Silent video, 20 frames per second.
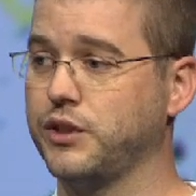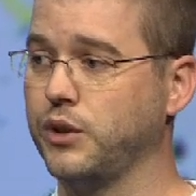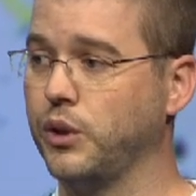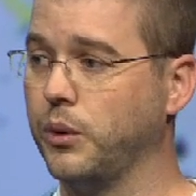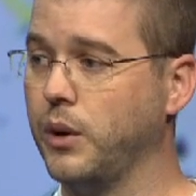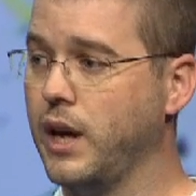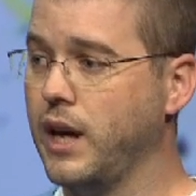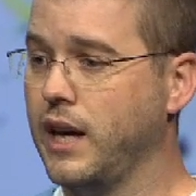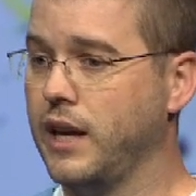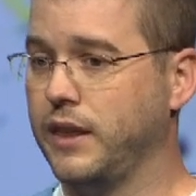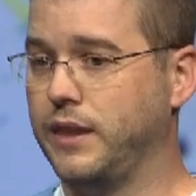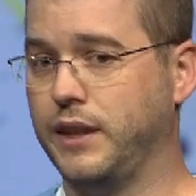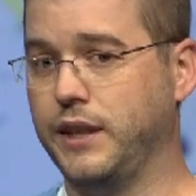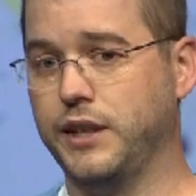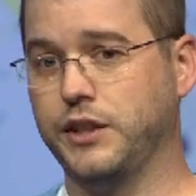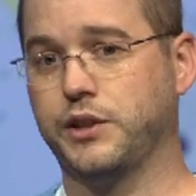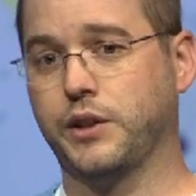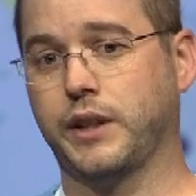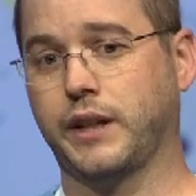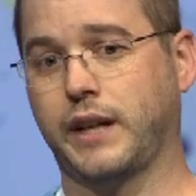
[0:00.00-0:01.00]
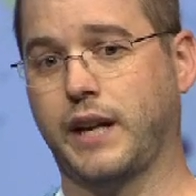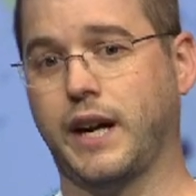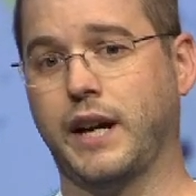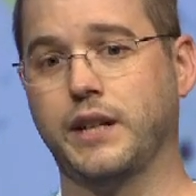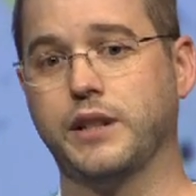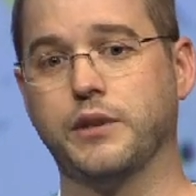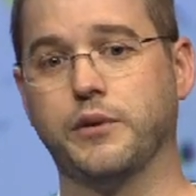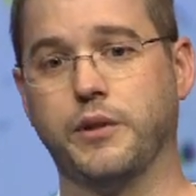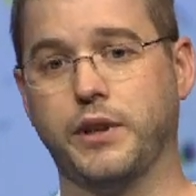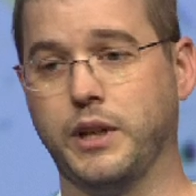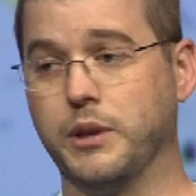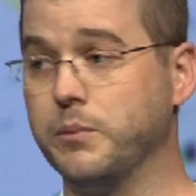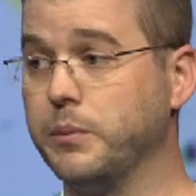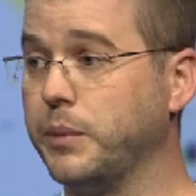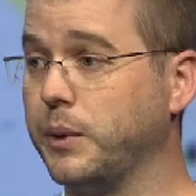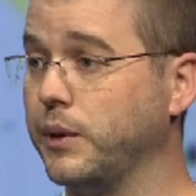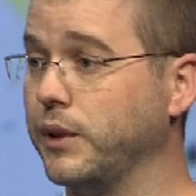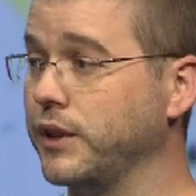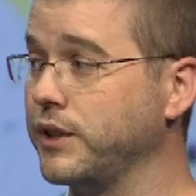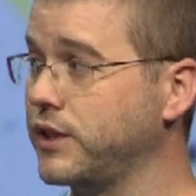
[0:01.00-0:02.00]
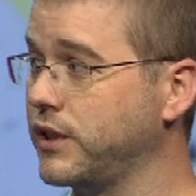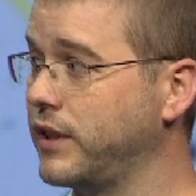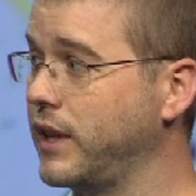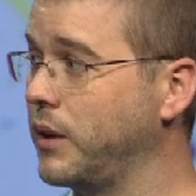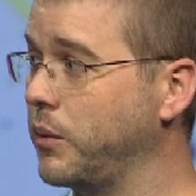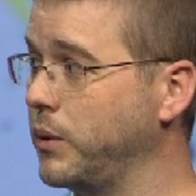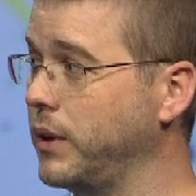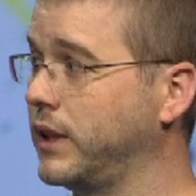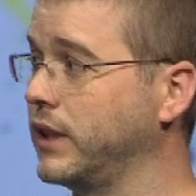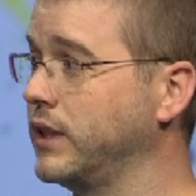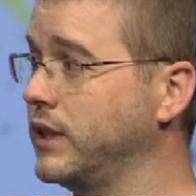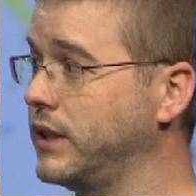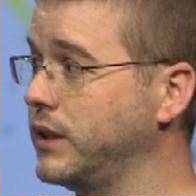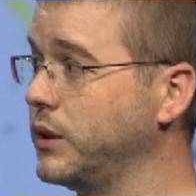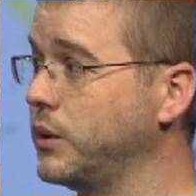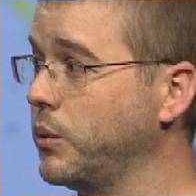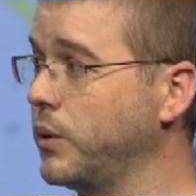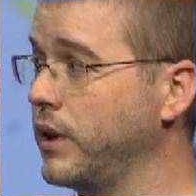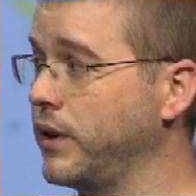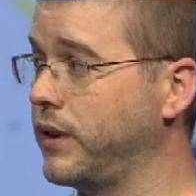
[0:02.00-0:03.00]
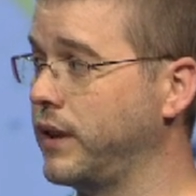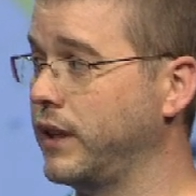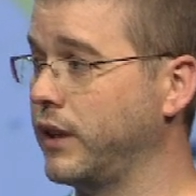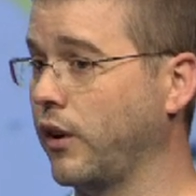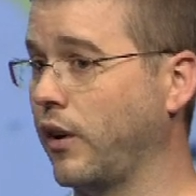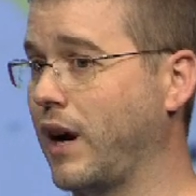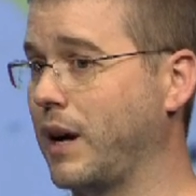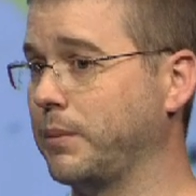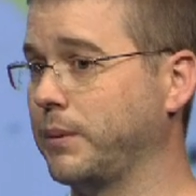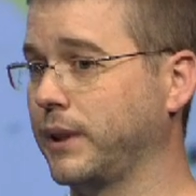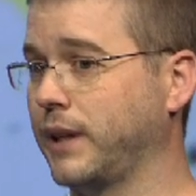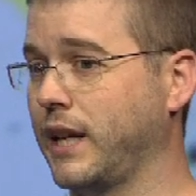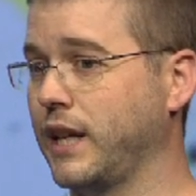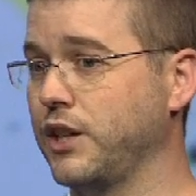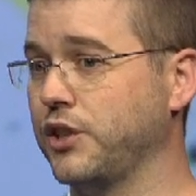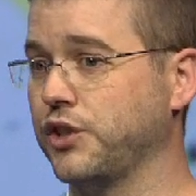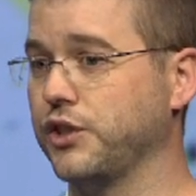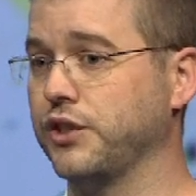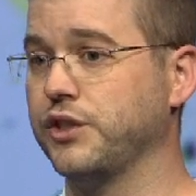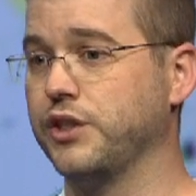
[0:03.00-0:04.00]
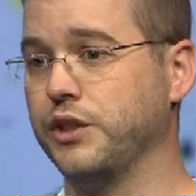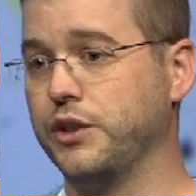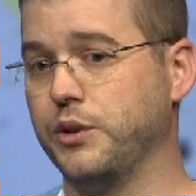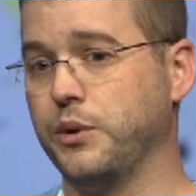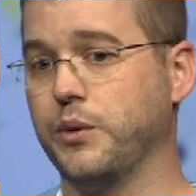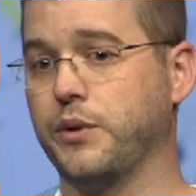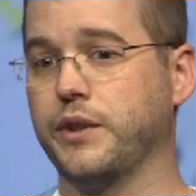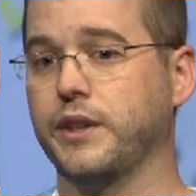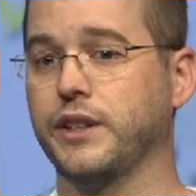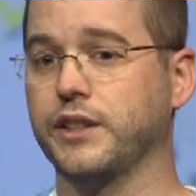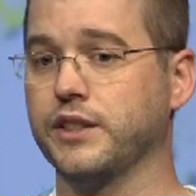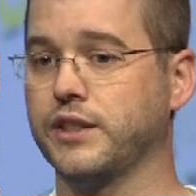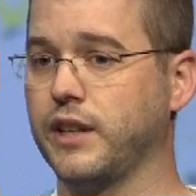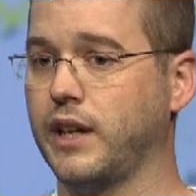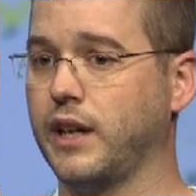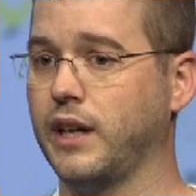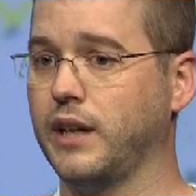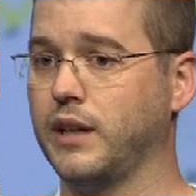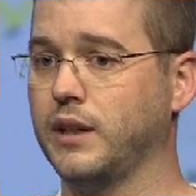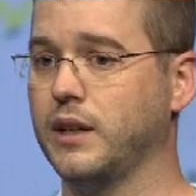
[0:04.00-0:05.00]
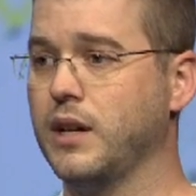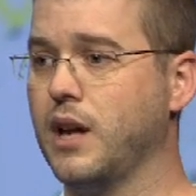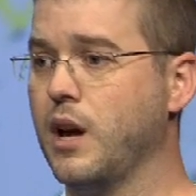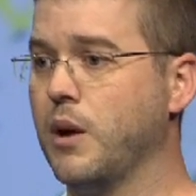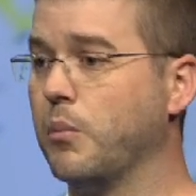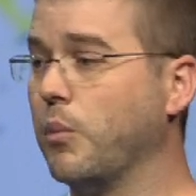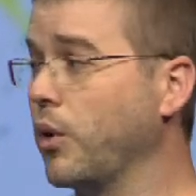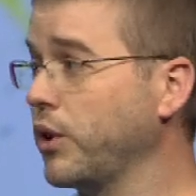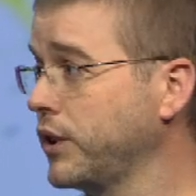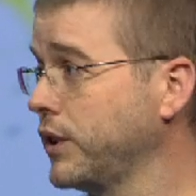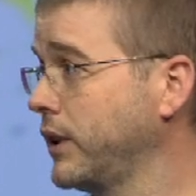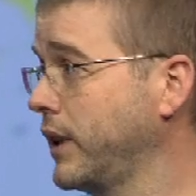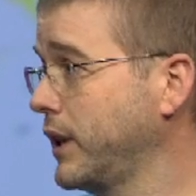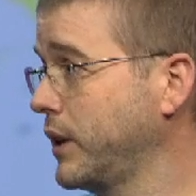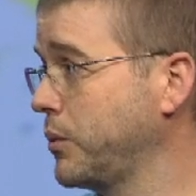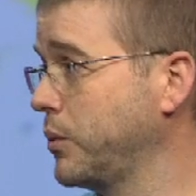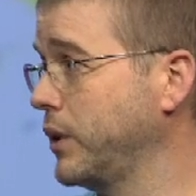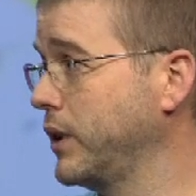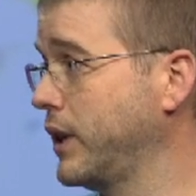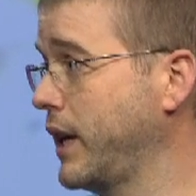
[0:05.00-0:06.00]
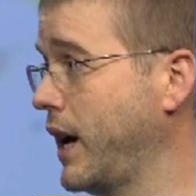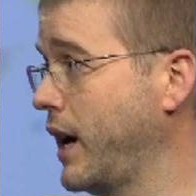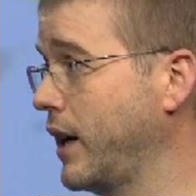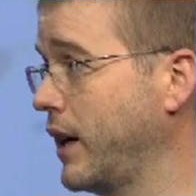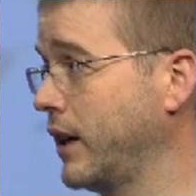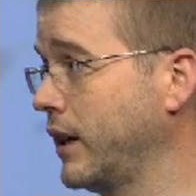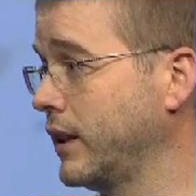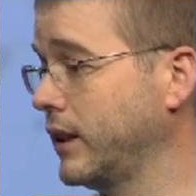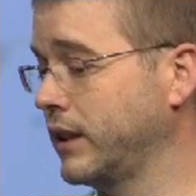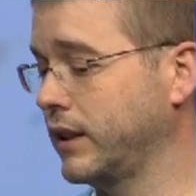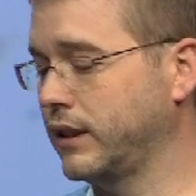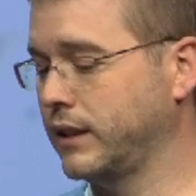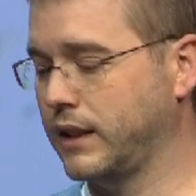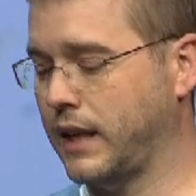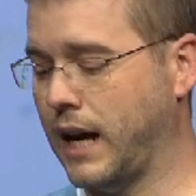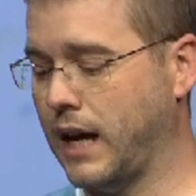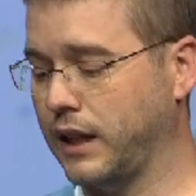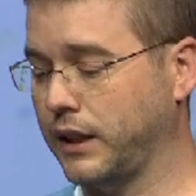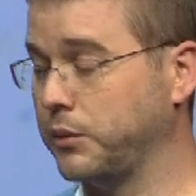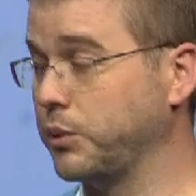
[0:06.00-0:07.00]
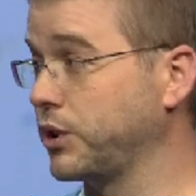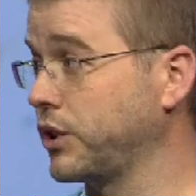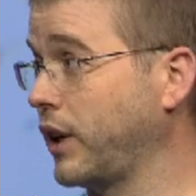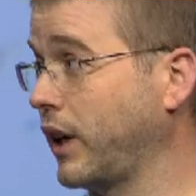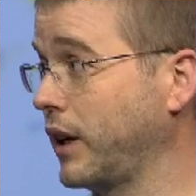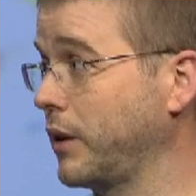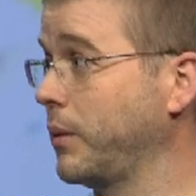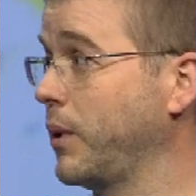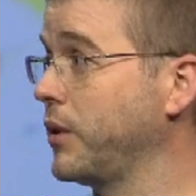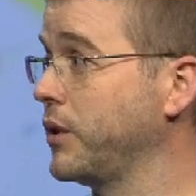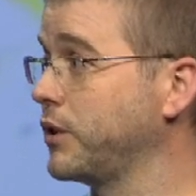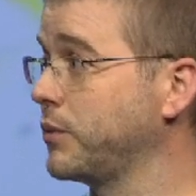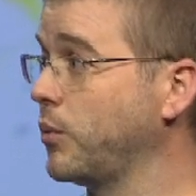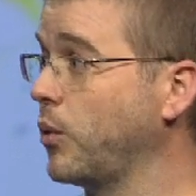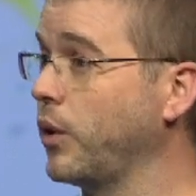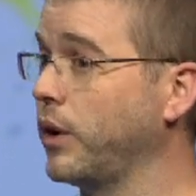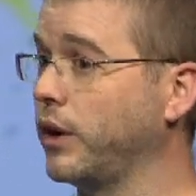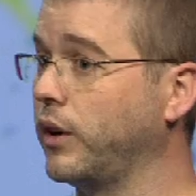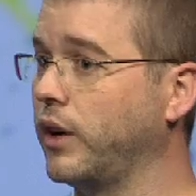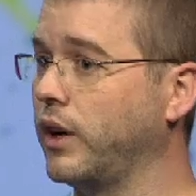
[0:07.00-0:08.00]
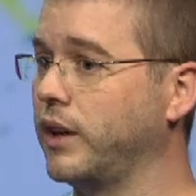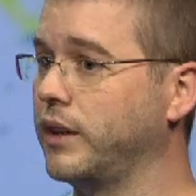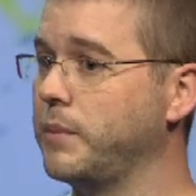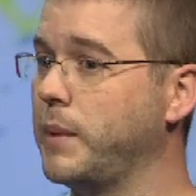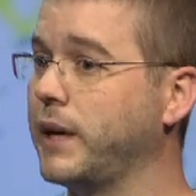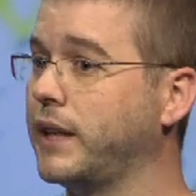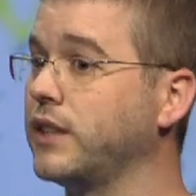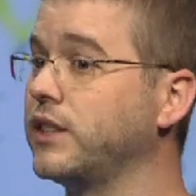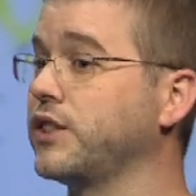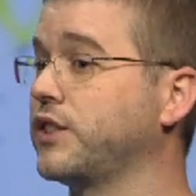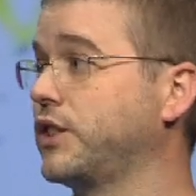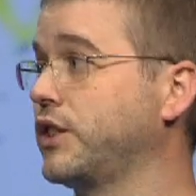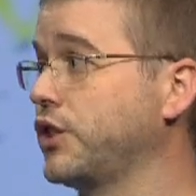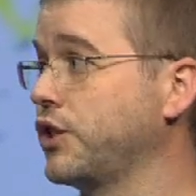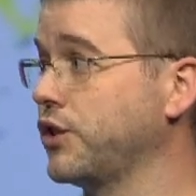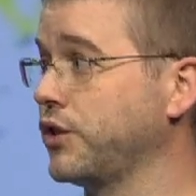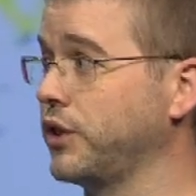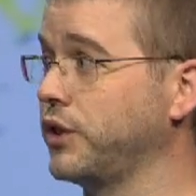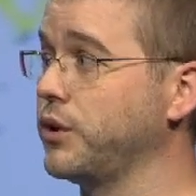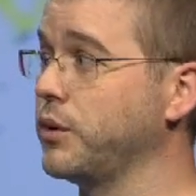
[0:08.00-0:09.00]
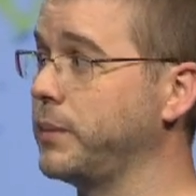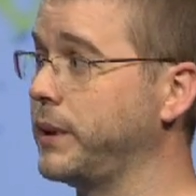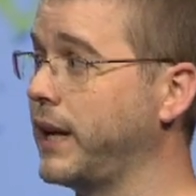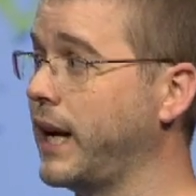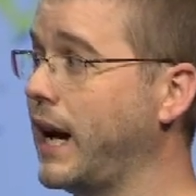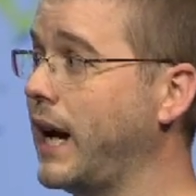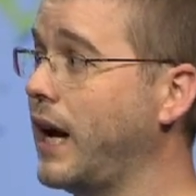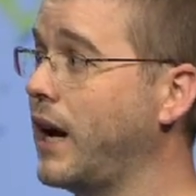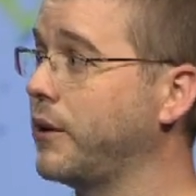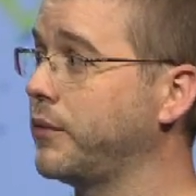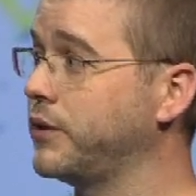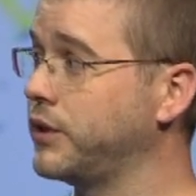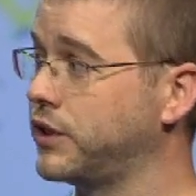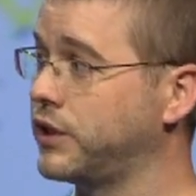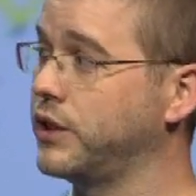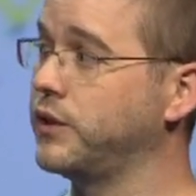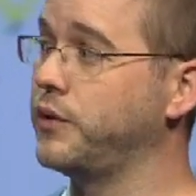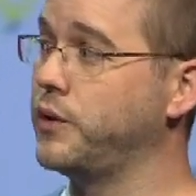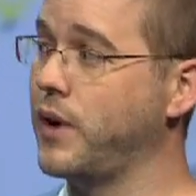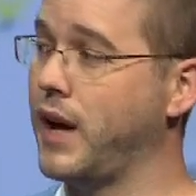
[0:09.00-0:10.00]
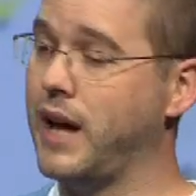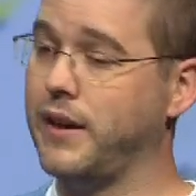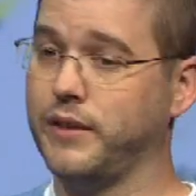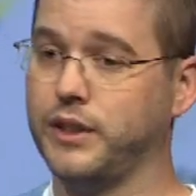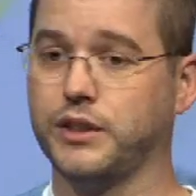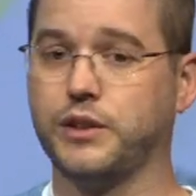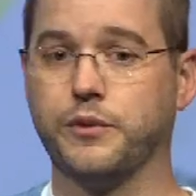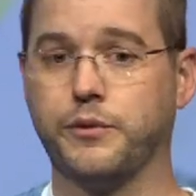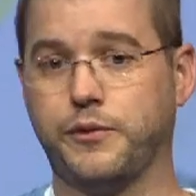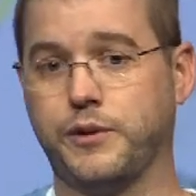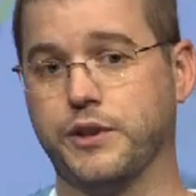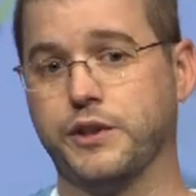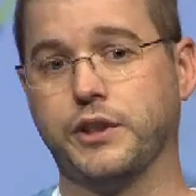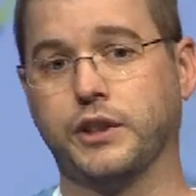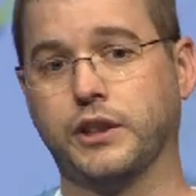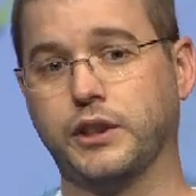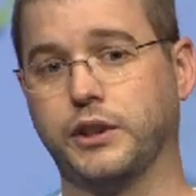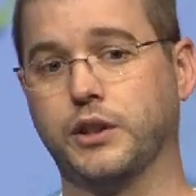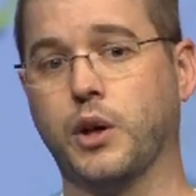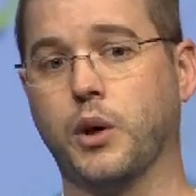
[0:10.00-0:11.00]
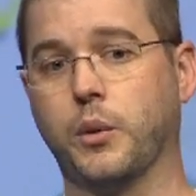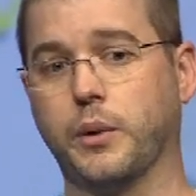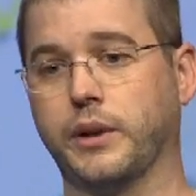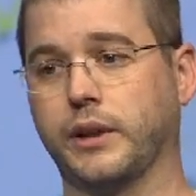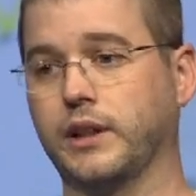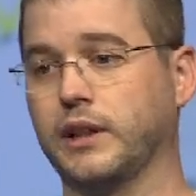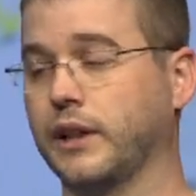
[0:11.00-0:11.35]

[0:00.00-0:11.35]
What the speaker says: So these are the kind of inputs that we can deal with in our applications to do things more to like what Alec was talking about this morning, making decisions on your behalf instead of you having to physically go and